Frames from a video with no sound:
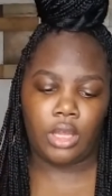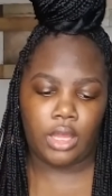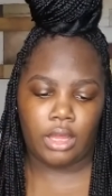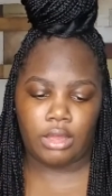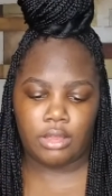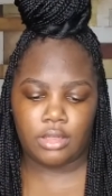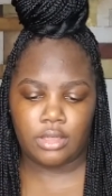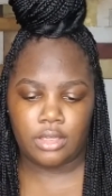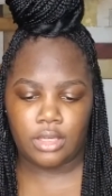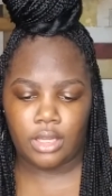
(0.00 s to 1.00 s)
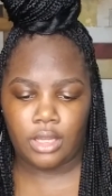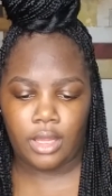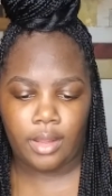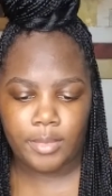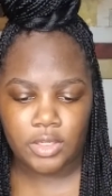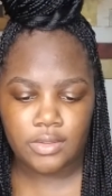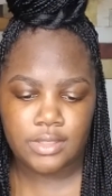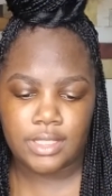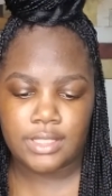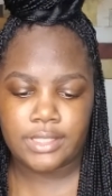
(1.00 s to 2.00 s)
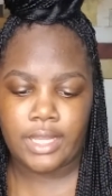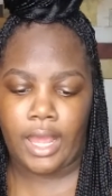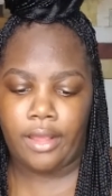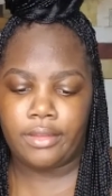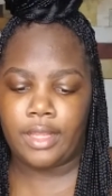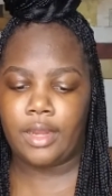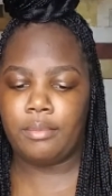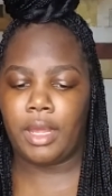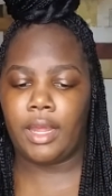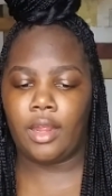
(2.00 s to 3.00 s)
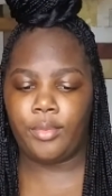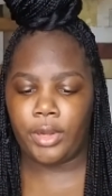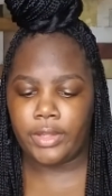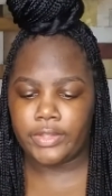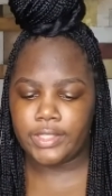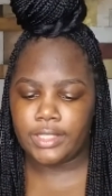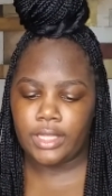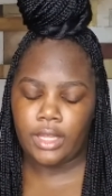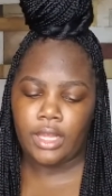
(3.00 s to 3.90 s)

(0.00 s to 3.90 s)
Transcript: and I'm gonna use this to outline my eyebrows.